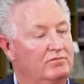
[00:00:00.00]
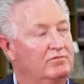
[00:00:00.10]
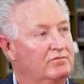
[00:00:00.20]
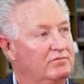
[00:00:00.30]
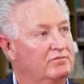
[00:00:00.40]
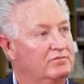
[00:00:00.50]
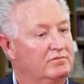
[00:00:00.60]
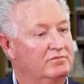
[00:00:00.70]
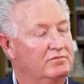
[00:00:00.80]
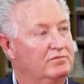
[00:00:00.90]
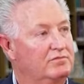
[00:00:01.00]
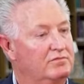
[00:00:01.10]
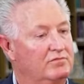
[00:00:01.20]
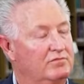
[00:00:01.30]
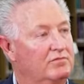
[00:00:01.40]

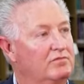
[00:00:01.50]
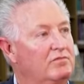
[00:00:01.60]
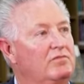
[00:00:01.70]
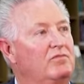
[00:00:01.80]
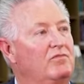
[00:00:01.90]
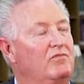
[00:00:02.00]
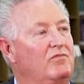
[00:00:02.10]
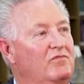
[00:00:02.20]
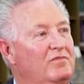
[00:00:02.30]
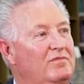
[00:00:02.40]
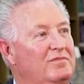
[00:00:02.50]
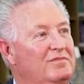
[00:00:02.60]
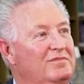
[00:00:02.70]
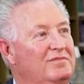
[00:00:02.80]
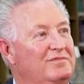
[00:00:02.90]
(not speaking)